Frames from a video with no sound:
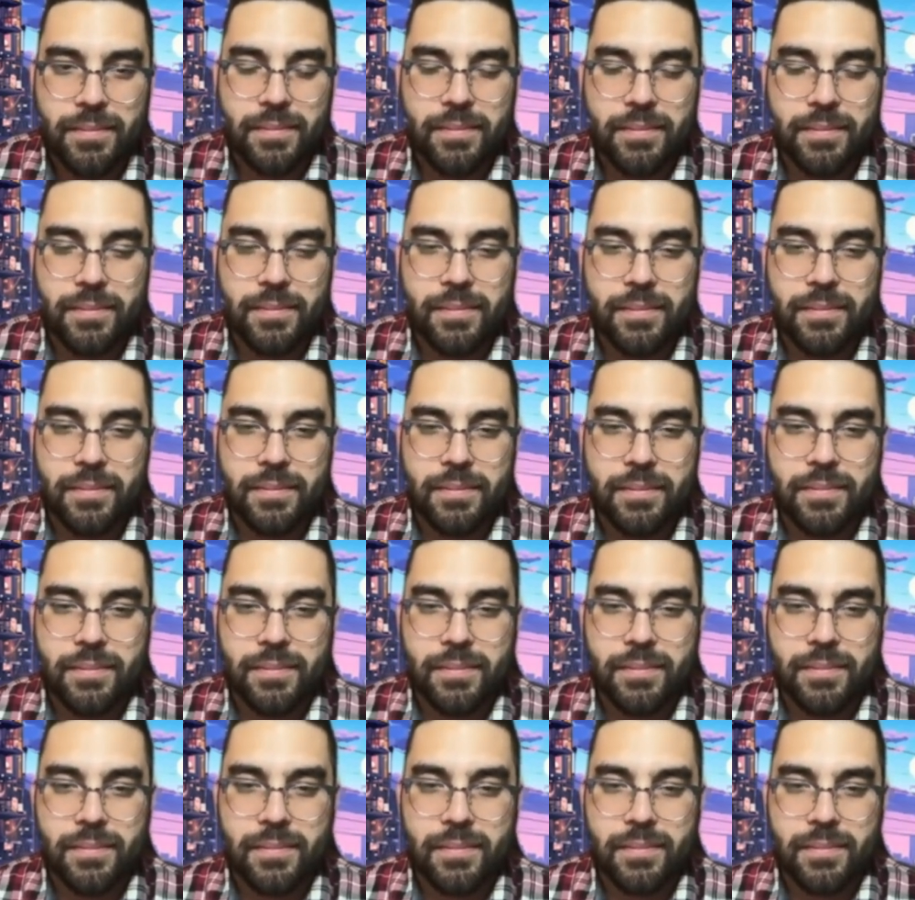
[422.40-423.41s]

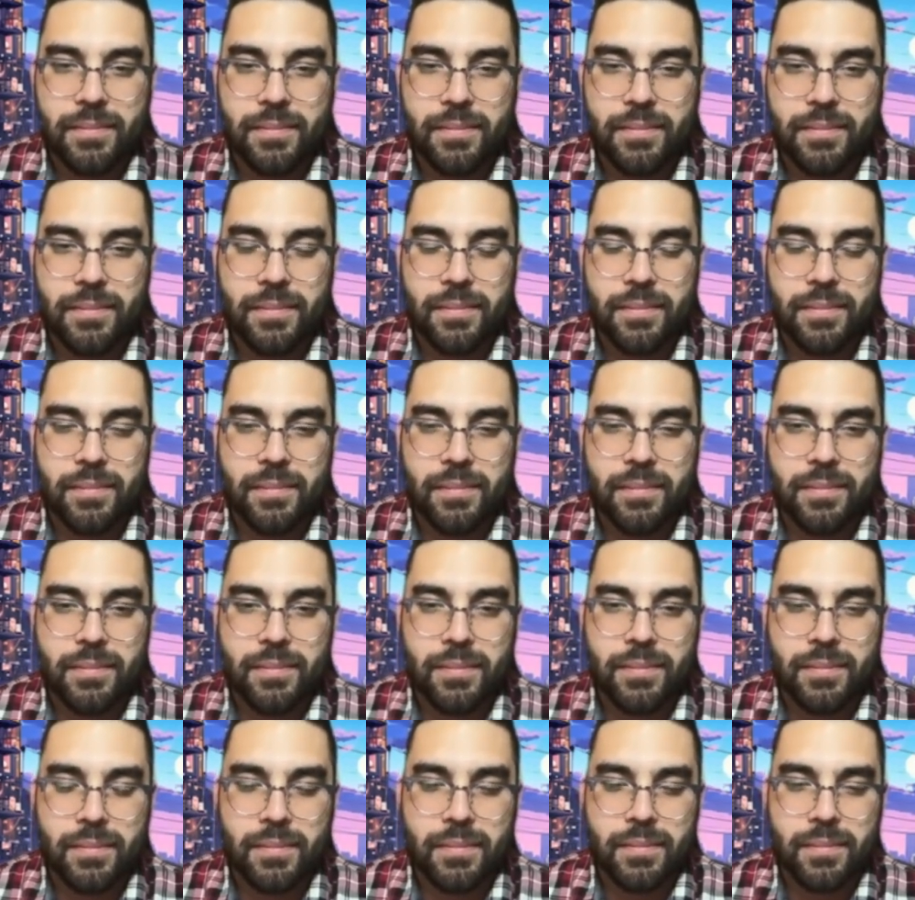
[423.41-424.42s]

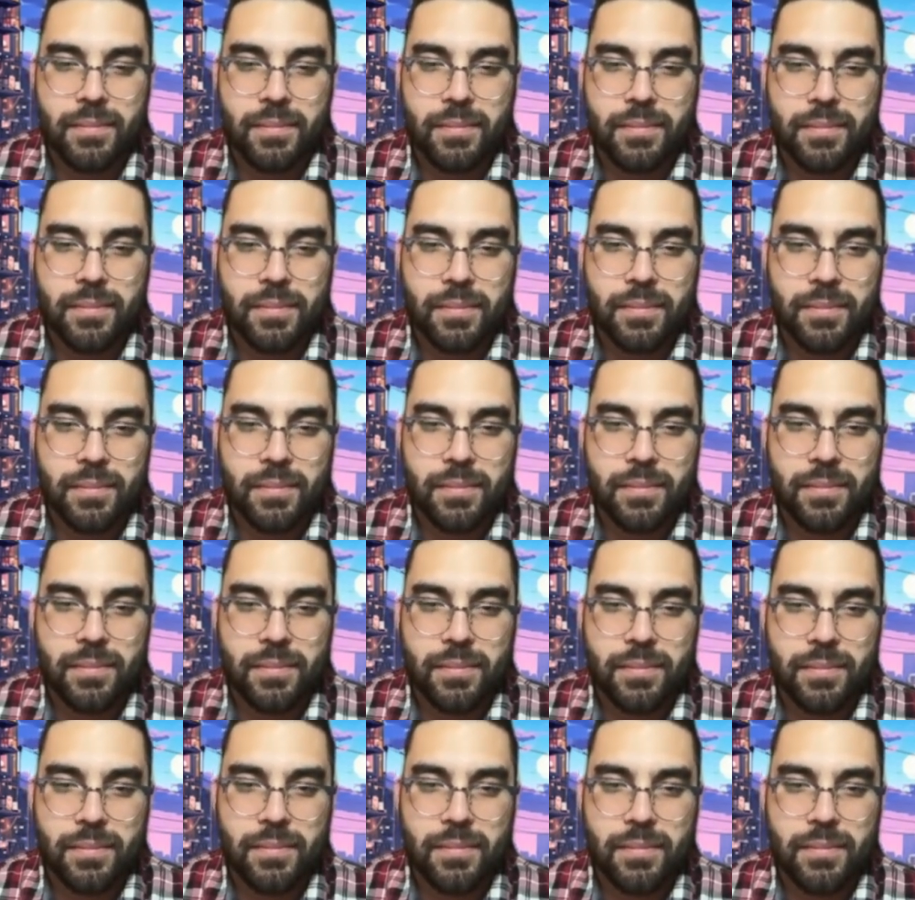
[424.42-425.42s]

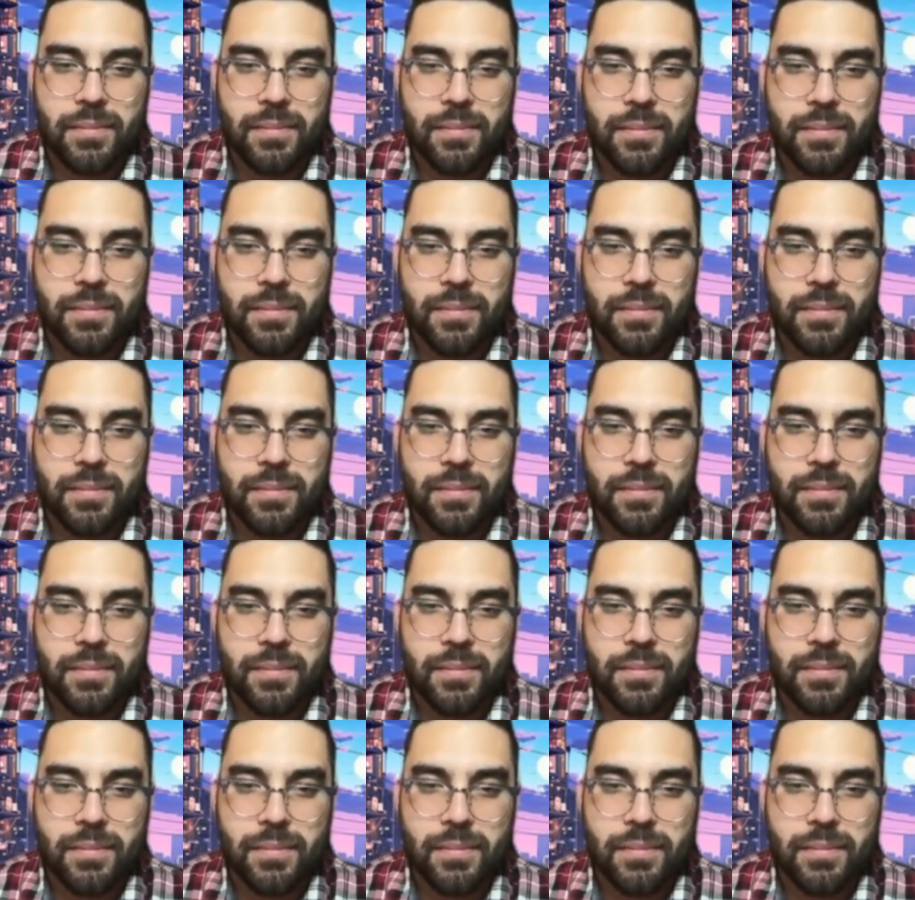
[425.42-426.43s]

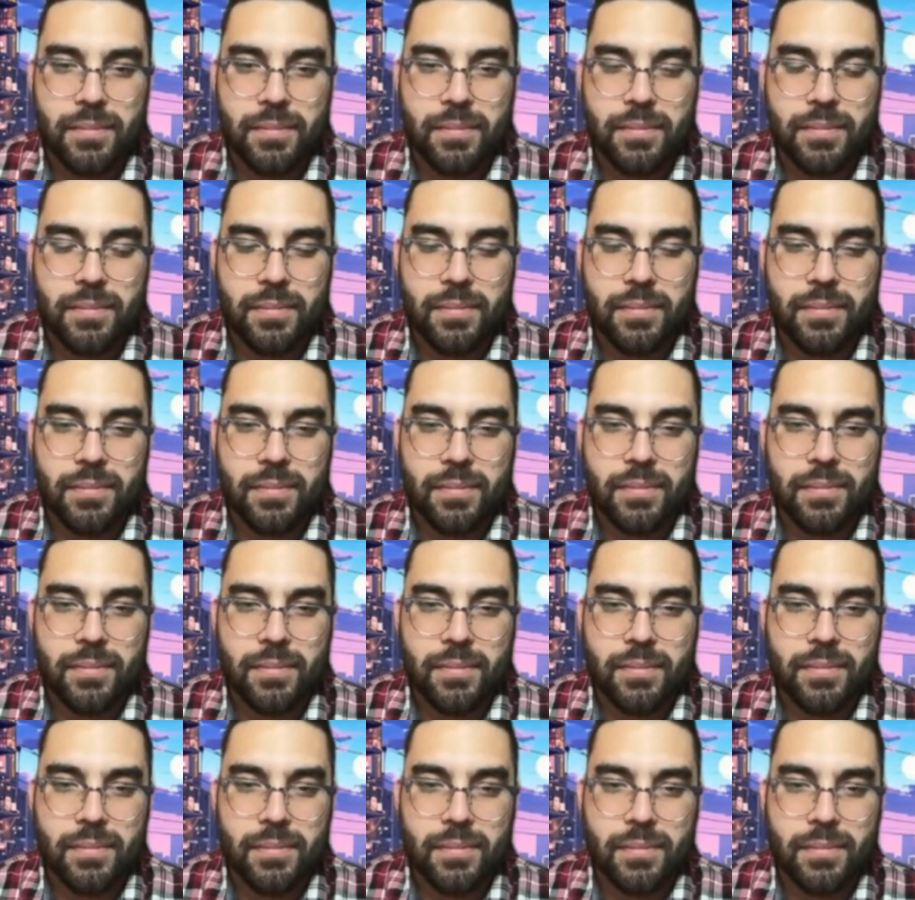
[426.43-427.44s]

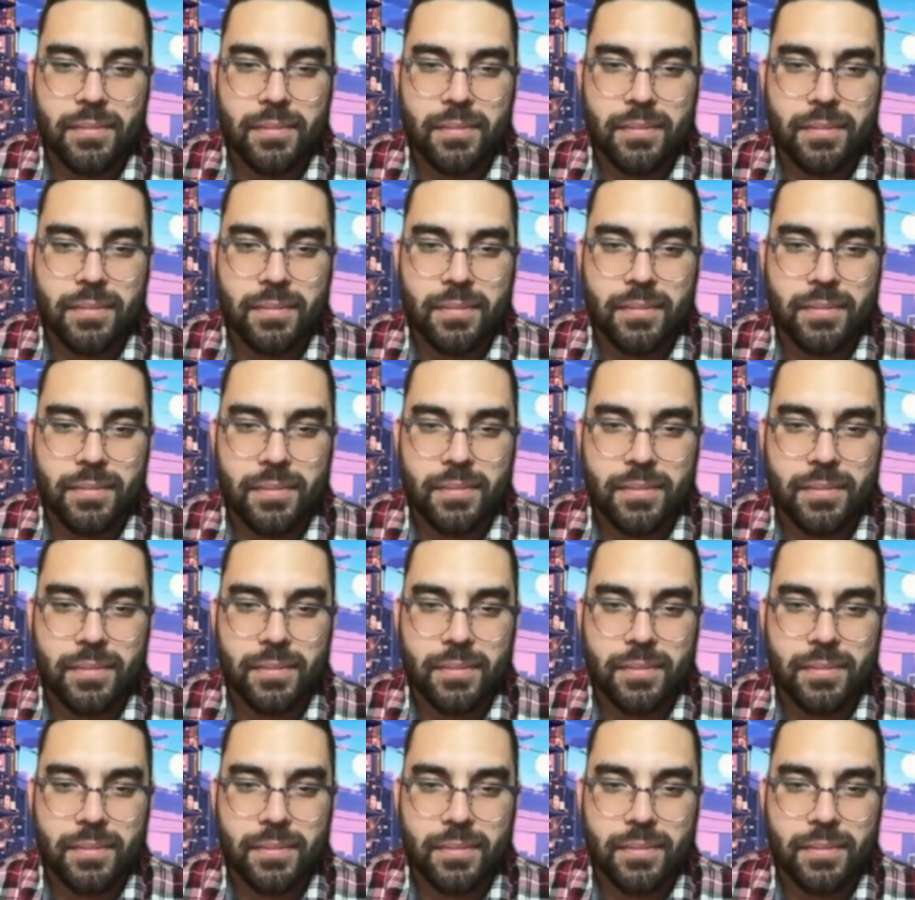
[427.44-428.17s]
[no speech]